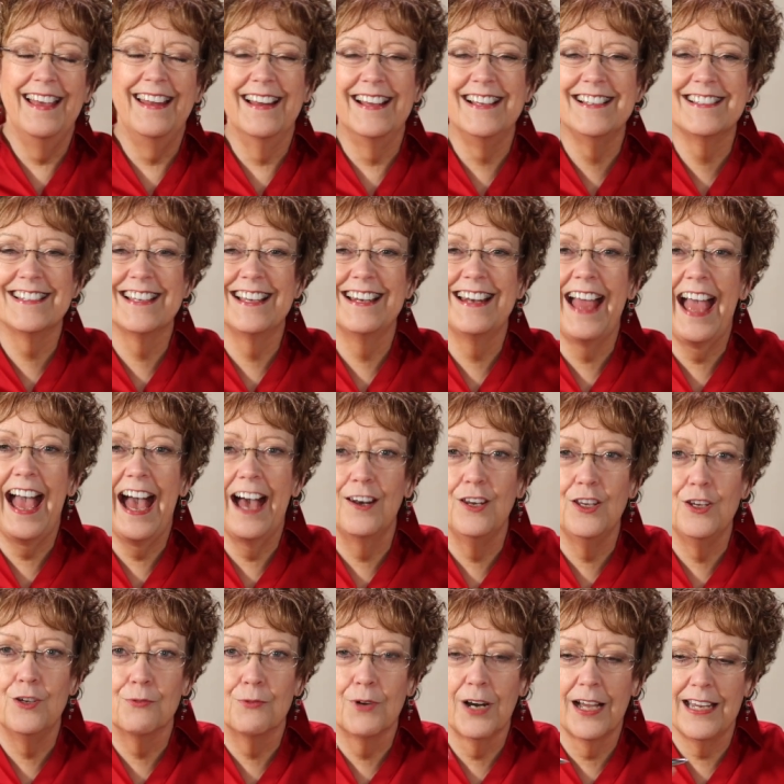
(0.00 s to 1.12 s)
and I said, How do
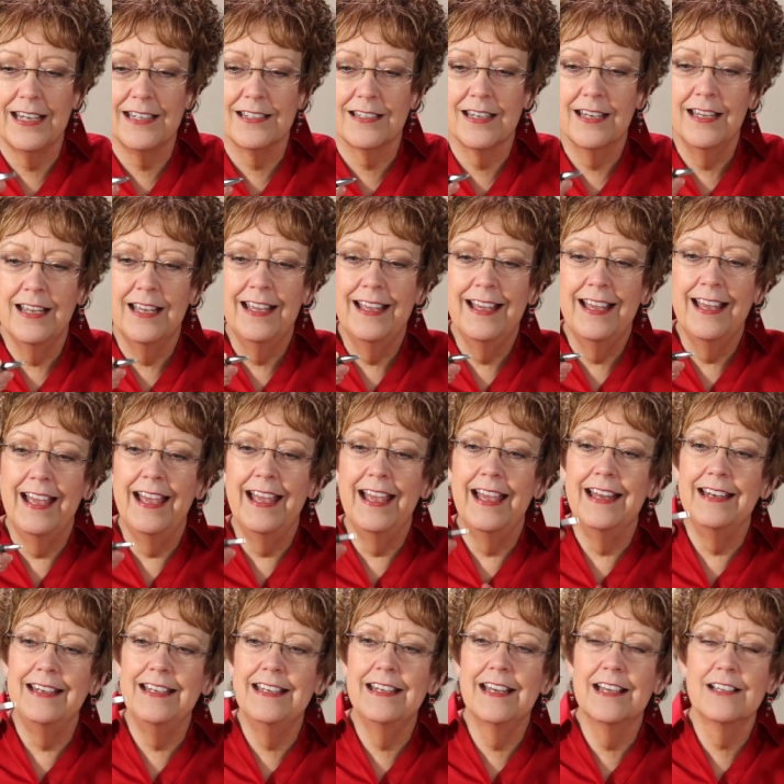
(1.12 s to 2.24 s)
you write?
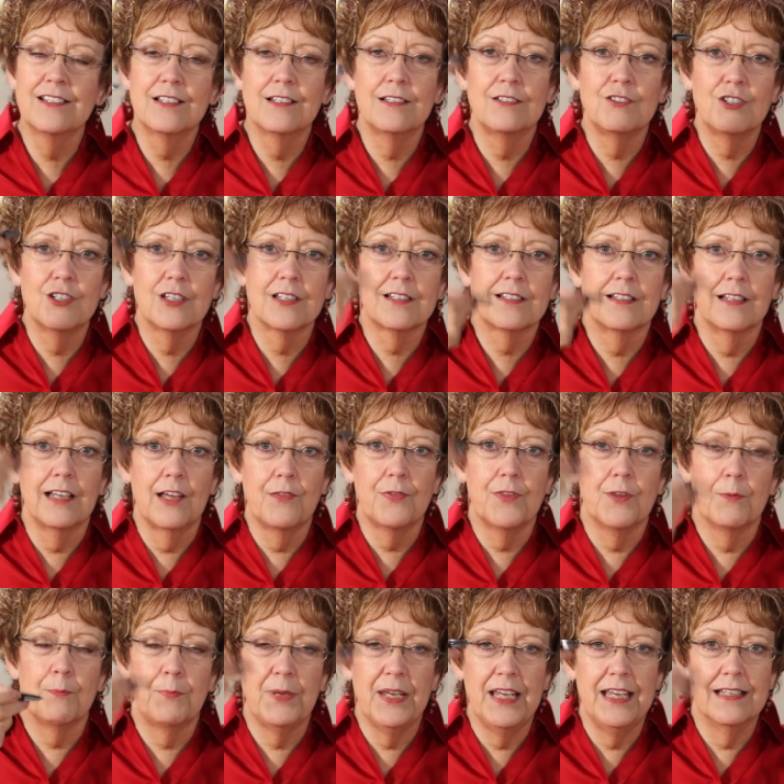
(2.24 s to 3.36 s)
And he doesn't just let
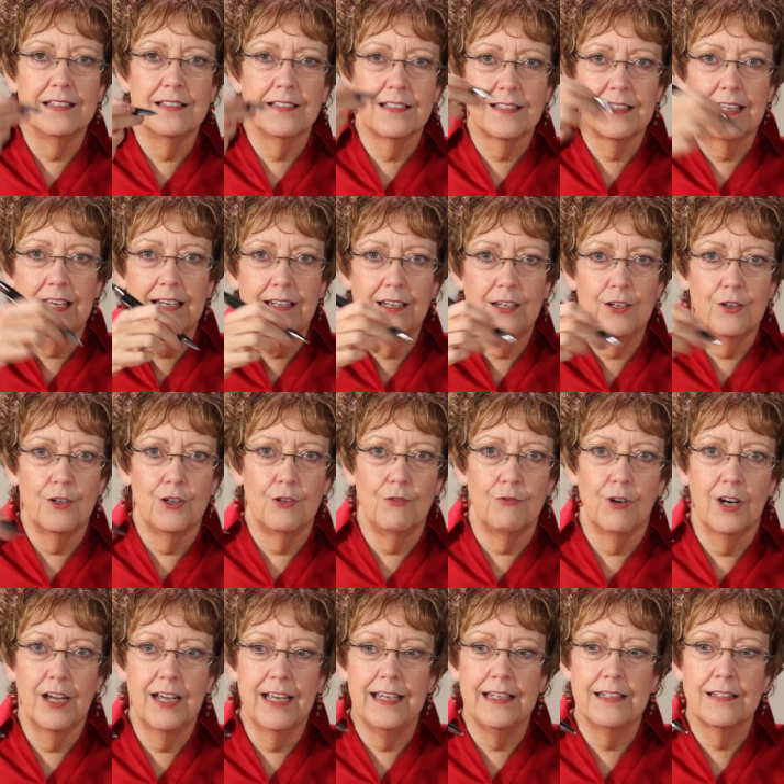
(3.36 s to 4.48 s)
the pen sit here and
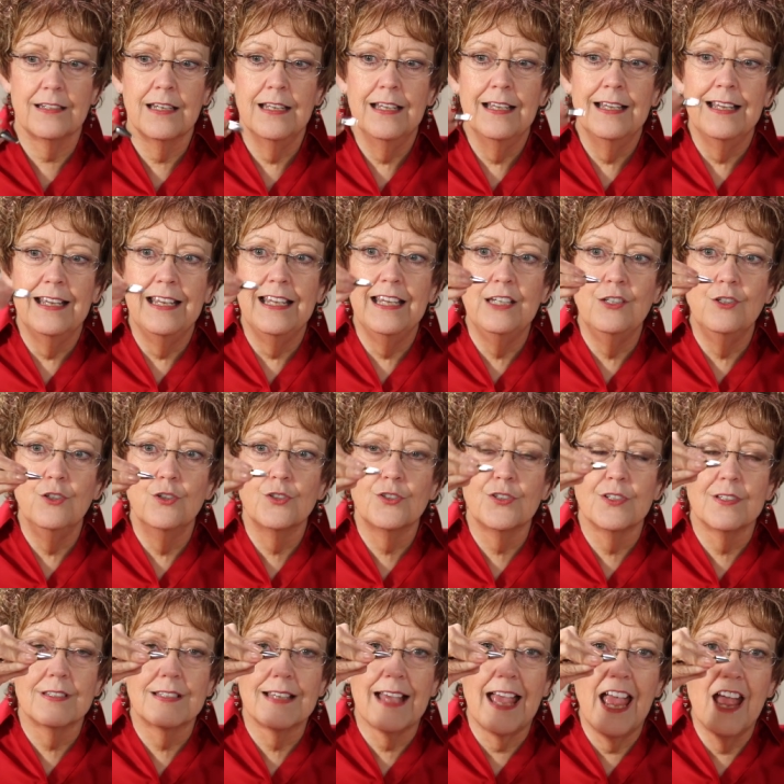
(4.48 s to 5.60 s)
write, he
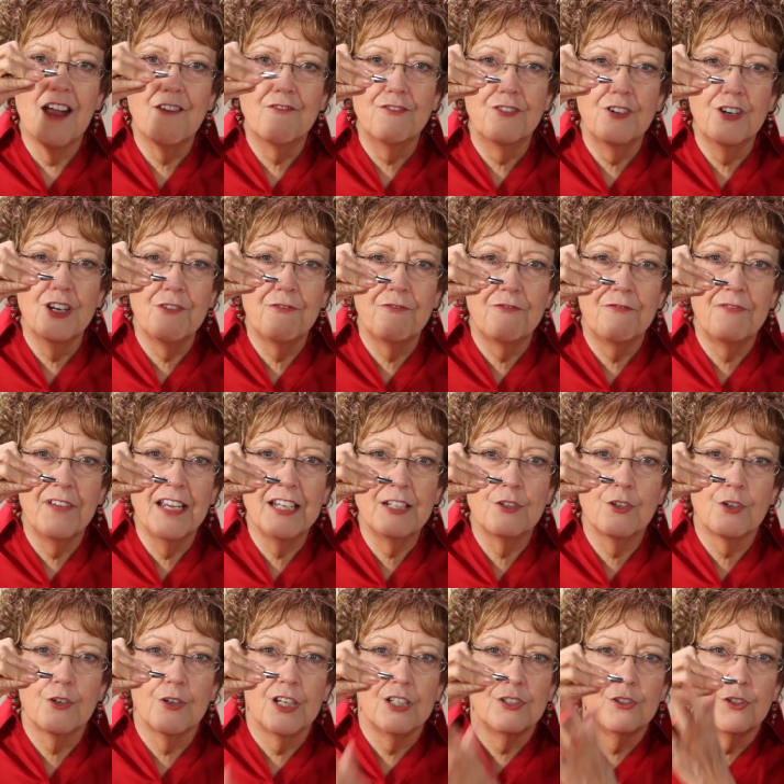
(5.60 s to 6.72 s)
uses every
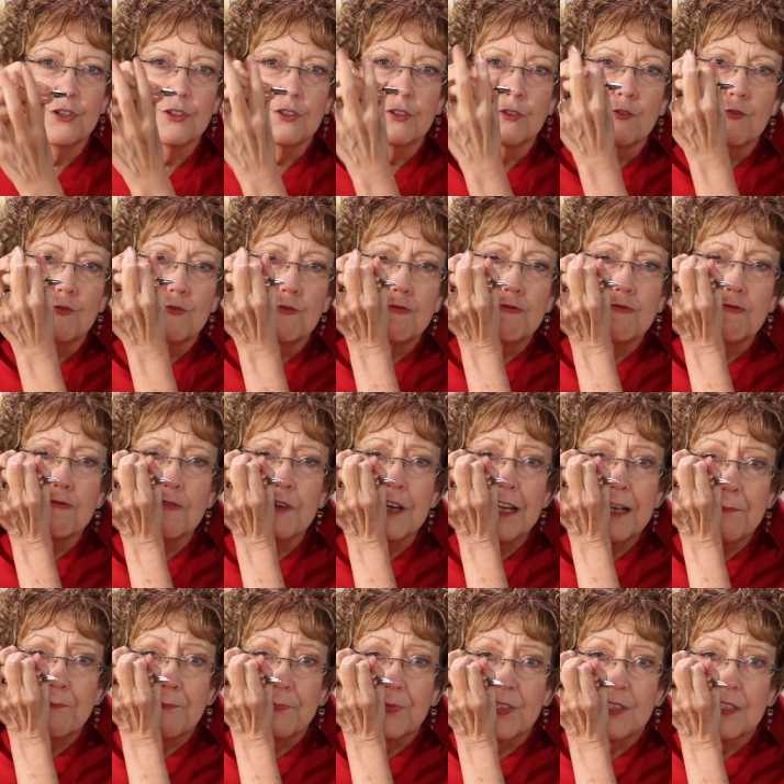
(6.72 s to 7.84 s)
finger and just
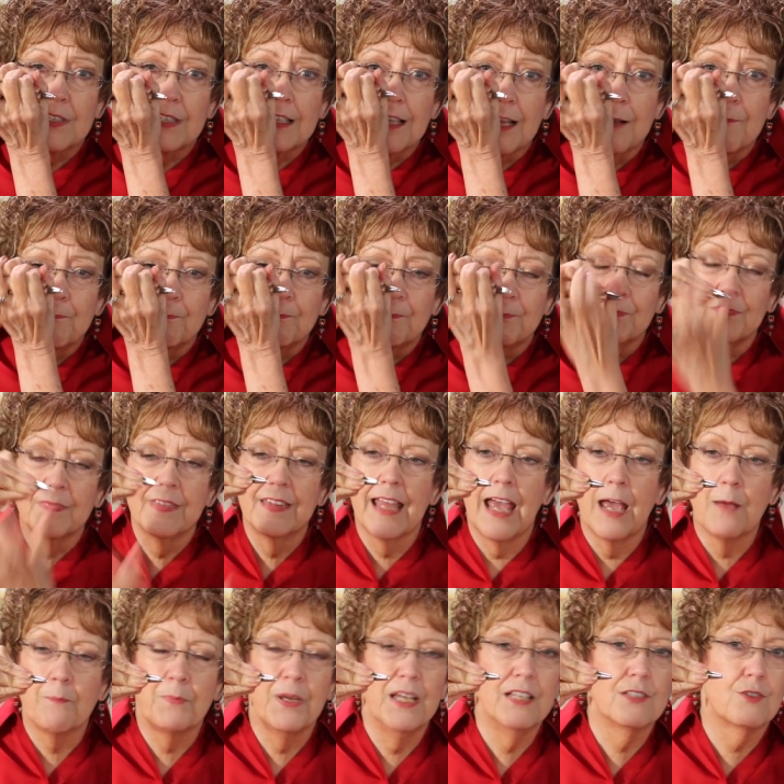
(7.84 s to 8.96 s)
grips
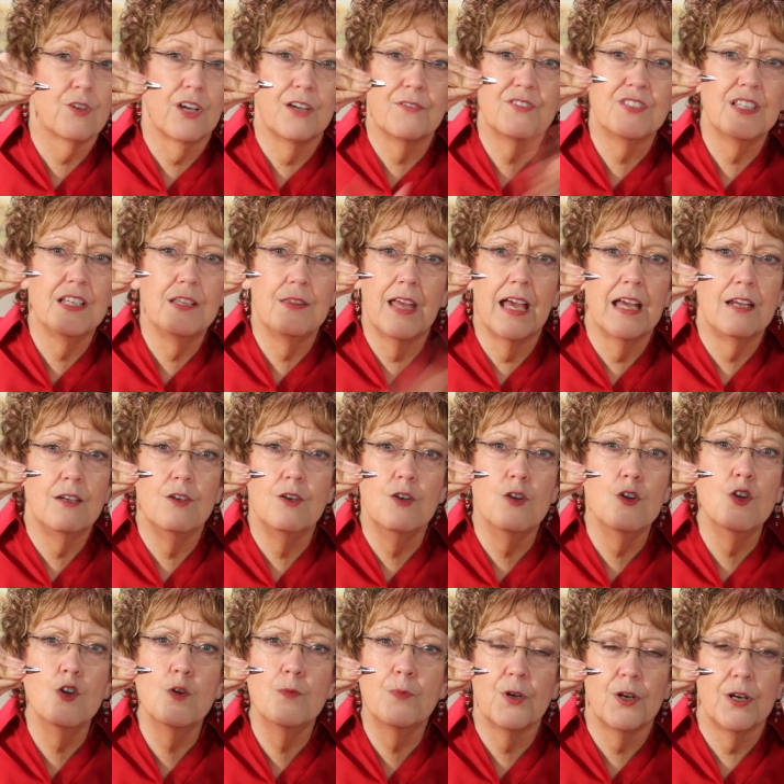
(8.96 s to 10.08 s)
that pencil. I've seen that
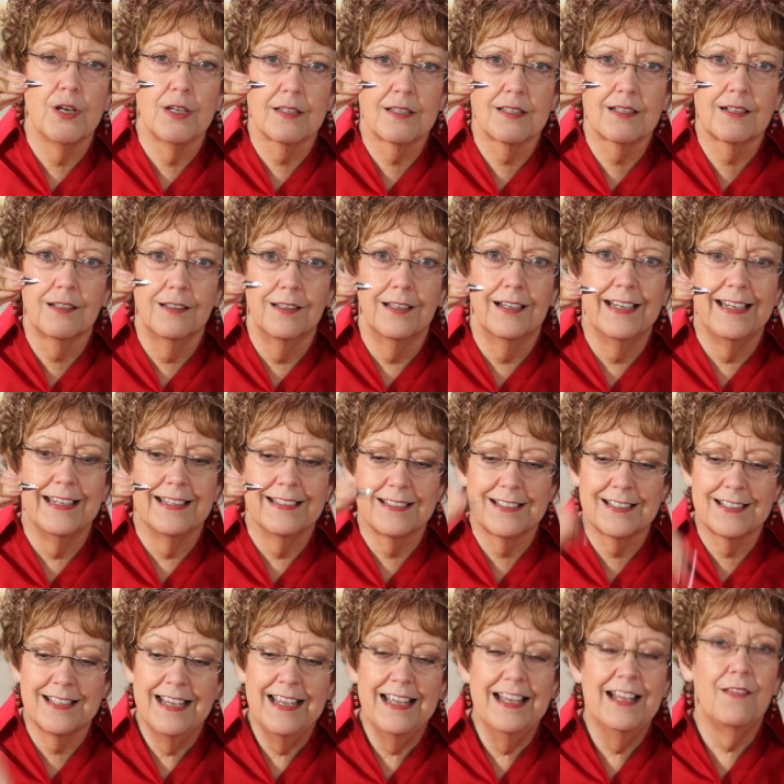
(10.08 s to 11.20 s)
numerous
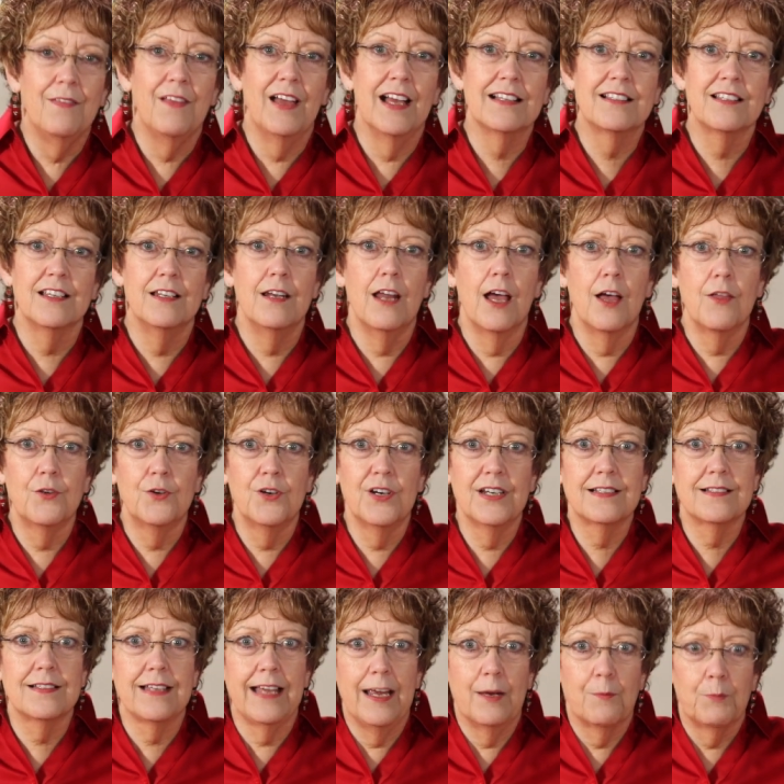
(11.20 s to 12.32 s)
clients. That's another
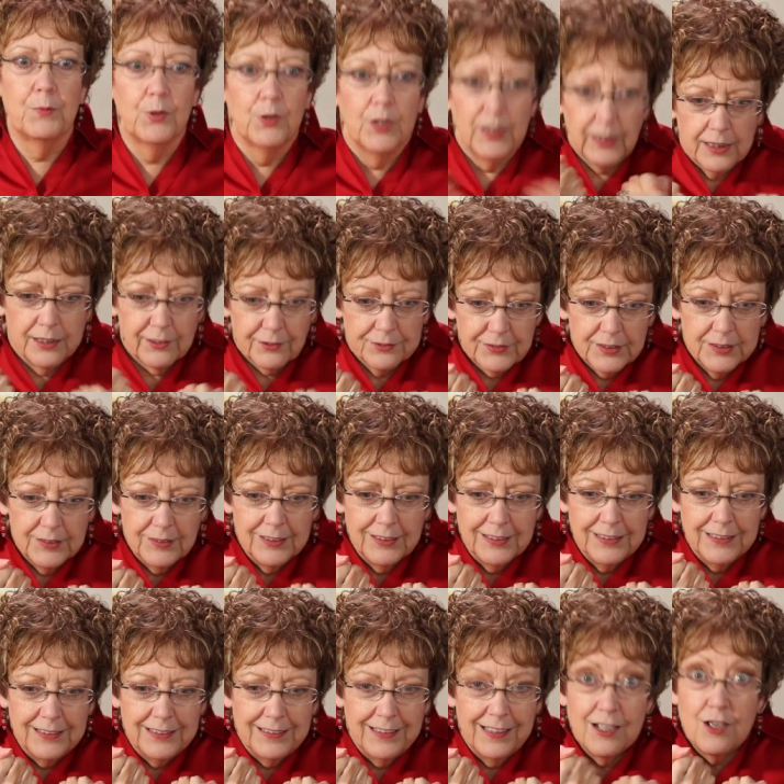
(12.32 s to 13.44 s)
example of
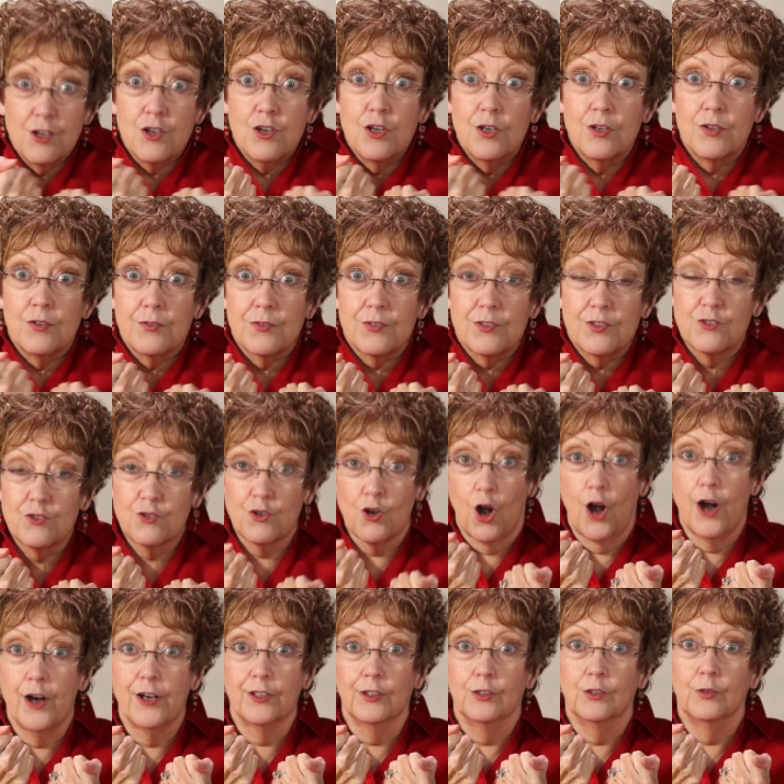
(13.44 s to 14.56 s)

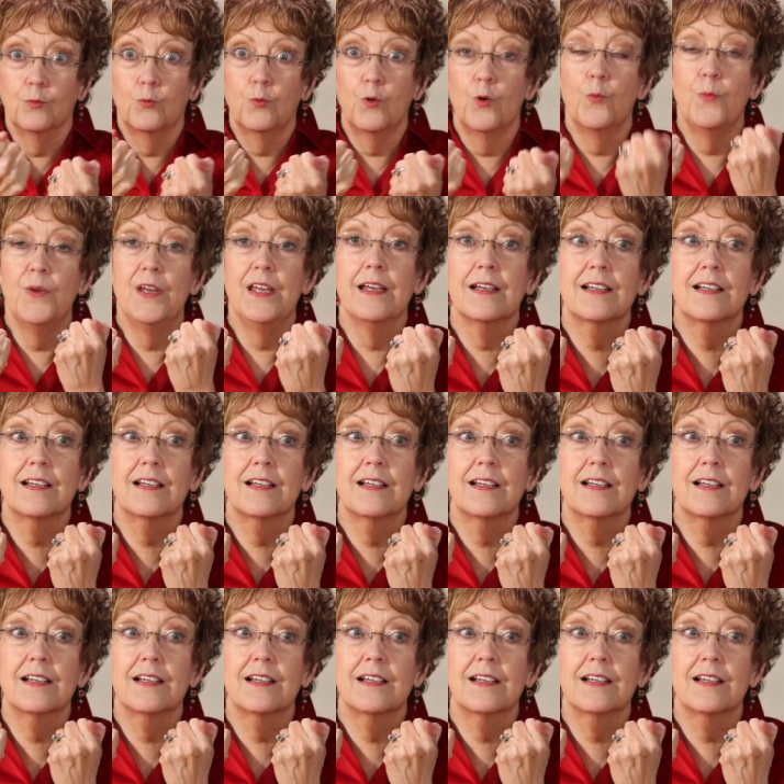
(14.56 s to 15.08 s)
startle, where we